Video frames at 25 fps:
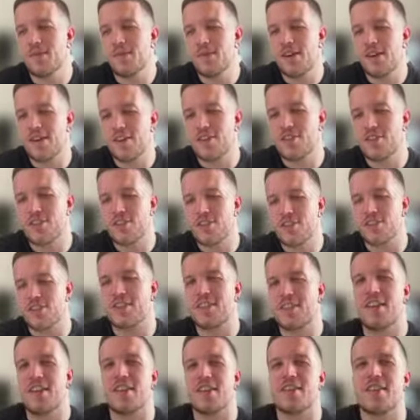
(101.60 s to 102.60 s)
are
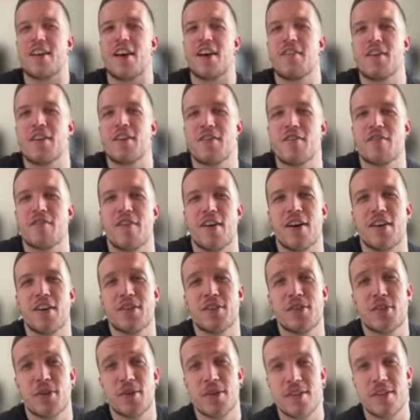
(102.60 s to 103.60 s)
just kids having
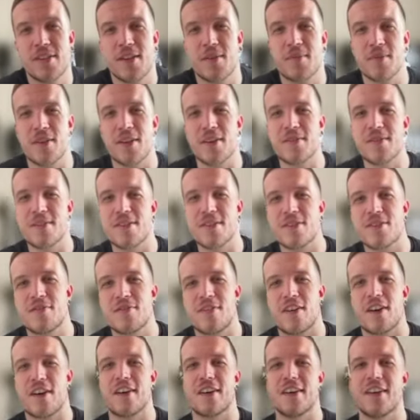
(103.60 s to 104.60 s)
fun, so sometimes
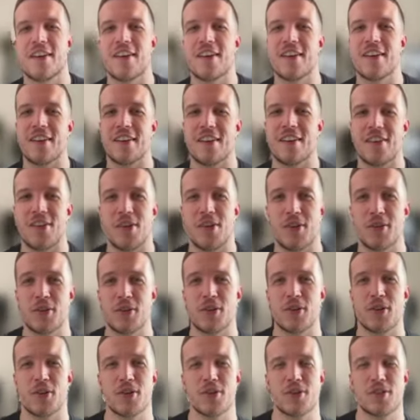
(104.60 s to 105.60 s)
it's funny on
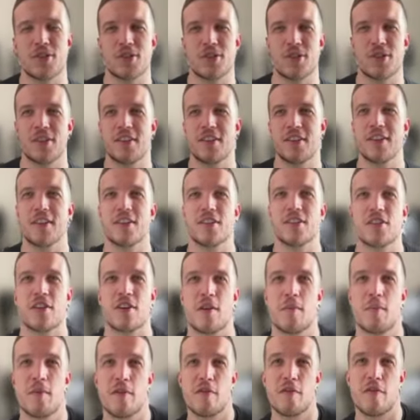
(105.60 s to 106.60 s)
the coaster. So I think it's
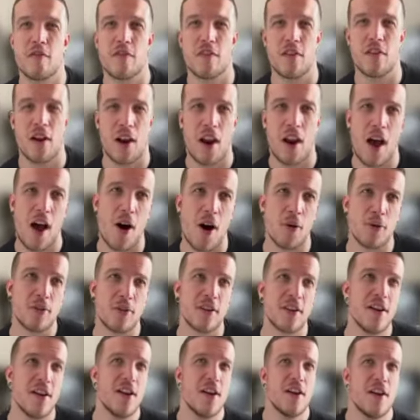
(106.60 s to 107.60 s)
gonna be f loud,
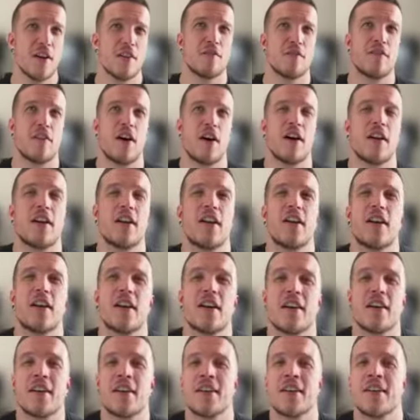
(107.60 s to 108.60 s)
funny,
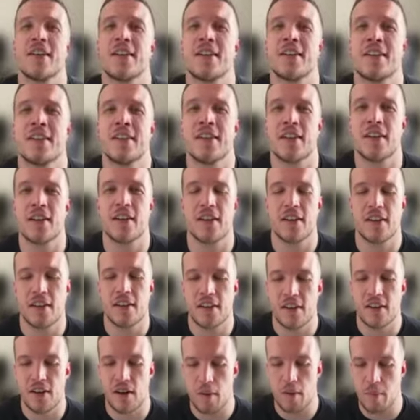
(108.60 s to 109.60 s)
and
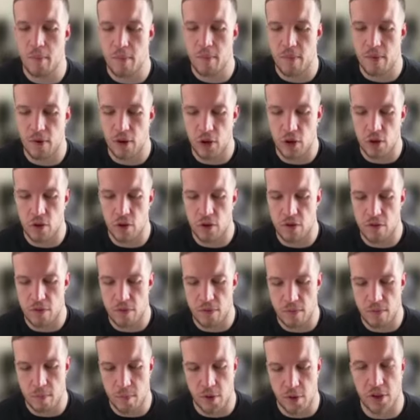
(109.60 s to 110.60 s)
a good
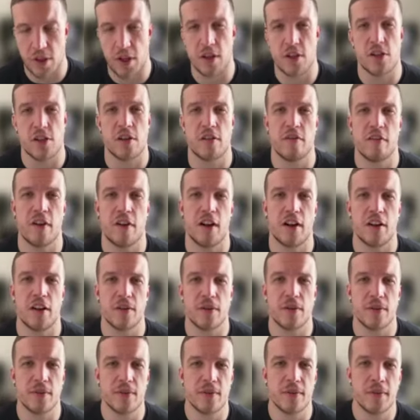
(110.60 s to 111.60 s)
production
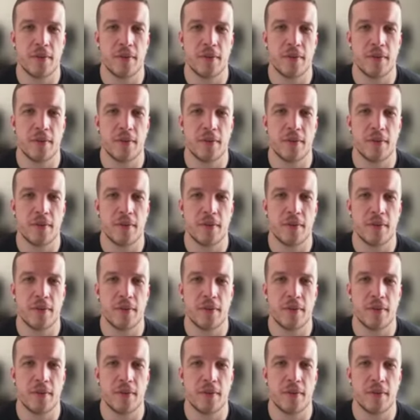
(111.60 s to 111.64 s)
value.